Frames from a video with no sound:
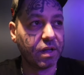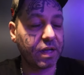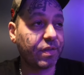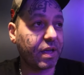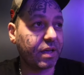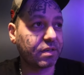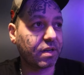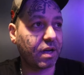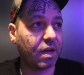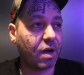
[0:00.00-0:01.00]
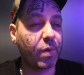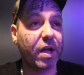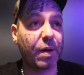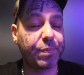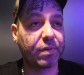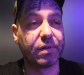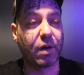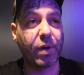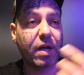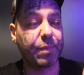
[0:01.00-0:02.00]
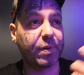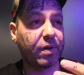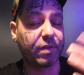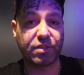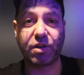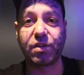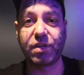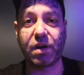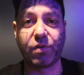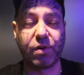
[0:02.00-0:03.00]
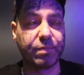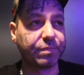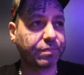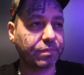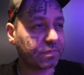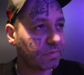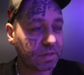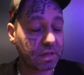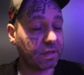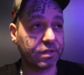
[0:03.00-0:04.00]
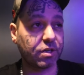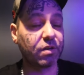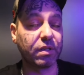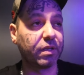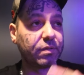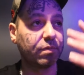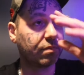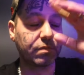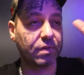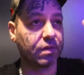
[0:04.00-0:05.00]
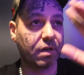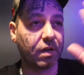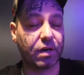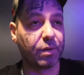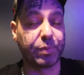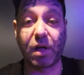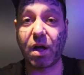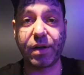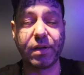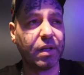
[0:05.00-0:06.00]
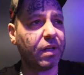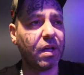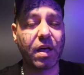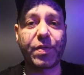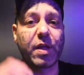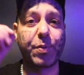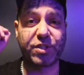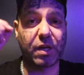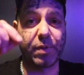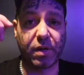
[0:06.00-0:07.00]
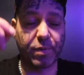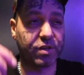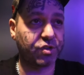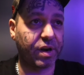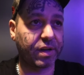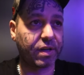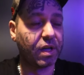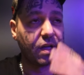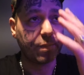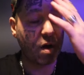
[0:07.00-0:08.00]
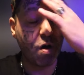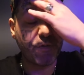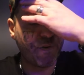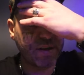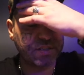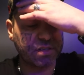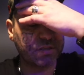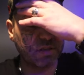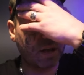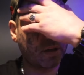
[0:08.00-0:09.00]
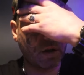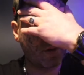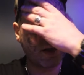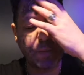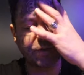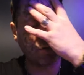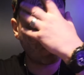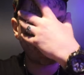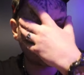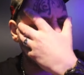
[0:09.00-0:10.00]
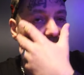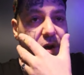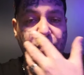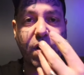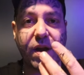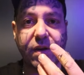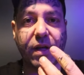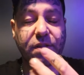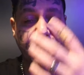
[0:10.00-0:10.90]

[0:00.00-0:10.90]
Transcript: In the end, I wake up in this hotel room, totally, I don't know, blind. I think they put something in my drink. My whole face is like, I wake up, it's all sore and red and